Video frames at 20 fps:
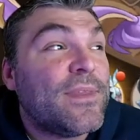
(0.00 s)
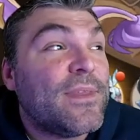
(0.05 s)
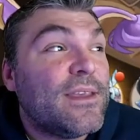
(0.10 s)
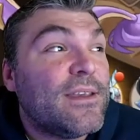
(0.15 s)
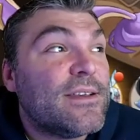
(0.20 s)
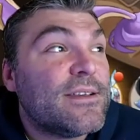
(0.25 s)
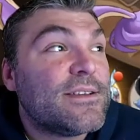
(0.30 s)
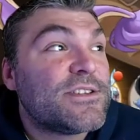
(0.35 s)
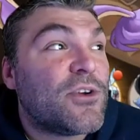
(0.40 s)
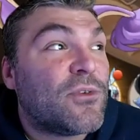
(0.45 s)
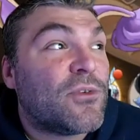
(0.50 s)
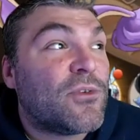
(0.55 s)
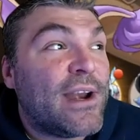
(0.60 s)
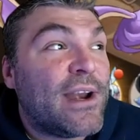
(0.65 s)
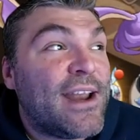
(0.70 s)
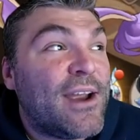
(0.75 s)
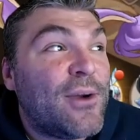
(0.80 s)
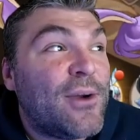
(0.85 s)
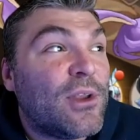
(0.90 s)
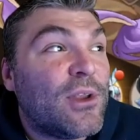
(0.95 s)
So right
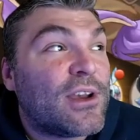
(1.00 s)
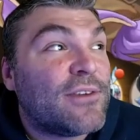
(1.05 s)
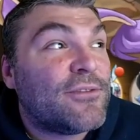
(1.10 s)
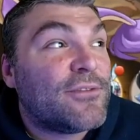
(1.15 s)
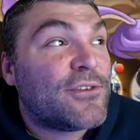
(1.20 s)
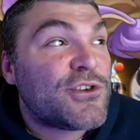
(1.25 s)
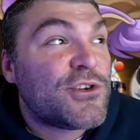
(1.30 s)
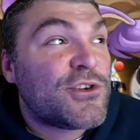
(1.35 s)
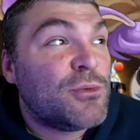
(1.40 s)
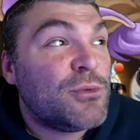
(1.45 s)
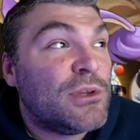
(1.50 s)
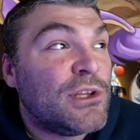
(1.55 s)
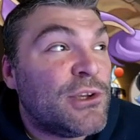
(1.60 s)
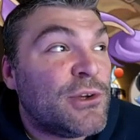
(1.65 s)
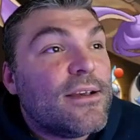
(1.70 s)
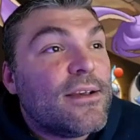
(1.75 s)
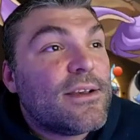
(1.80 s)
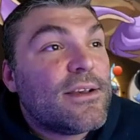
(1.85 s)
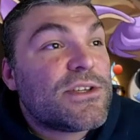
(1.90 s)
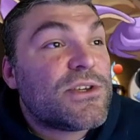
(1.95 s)
now we're looking for 2
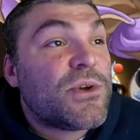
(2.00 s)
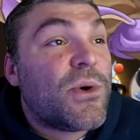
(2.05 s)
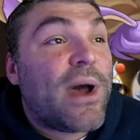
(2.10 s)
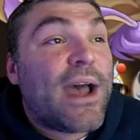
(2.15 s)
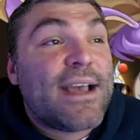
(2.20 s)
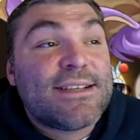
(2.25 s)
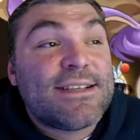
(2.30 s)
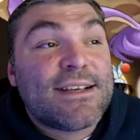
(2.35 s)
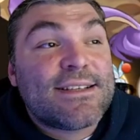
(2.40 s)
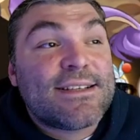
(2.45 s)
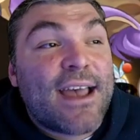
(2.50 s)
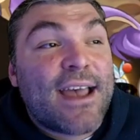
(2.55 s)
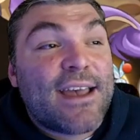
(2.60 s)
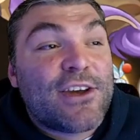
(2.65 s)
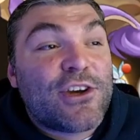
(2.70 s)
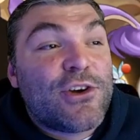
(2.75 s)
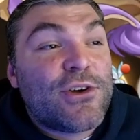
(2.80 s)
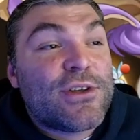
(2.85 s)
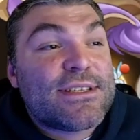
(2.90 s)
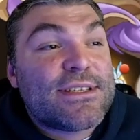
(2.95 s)
blue. So Isaac's got
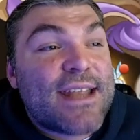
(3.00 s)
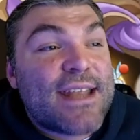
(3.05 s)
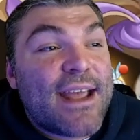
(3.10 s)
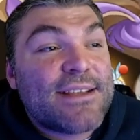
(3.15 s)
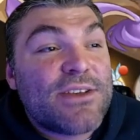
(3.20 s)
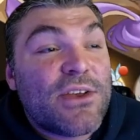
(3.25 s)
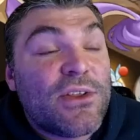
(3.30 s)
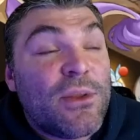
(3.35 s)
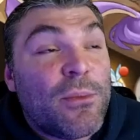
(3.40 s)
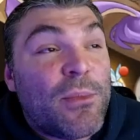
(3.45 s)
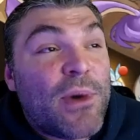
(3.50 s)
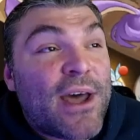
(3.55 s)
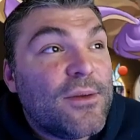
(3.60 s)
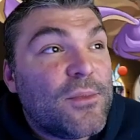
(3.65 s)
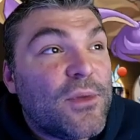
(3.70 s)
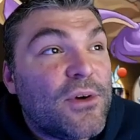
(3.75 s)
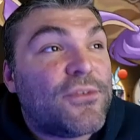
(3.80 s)
good stats on the bottom.